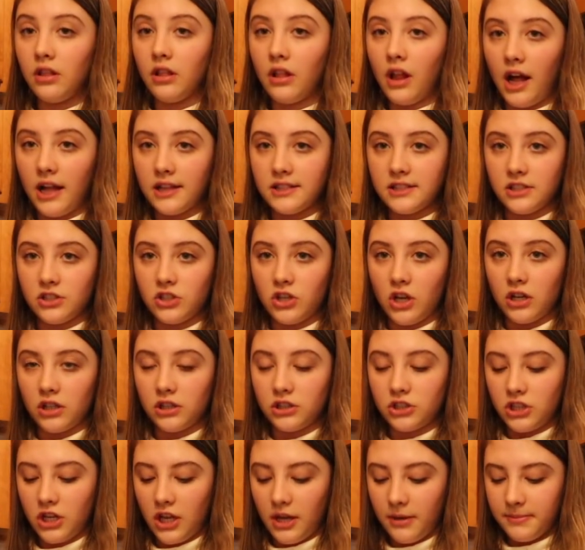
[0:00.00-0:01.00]
lots of
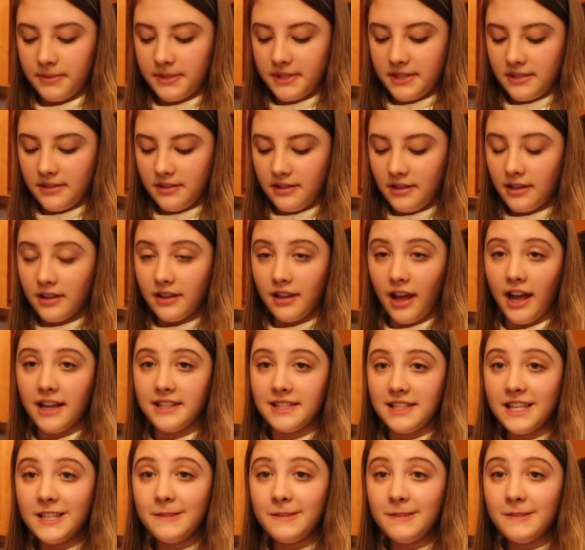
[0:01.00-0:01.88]
chocolate chips. Guys,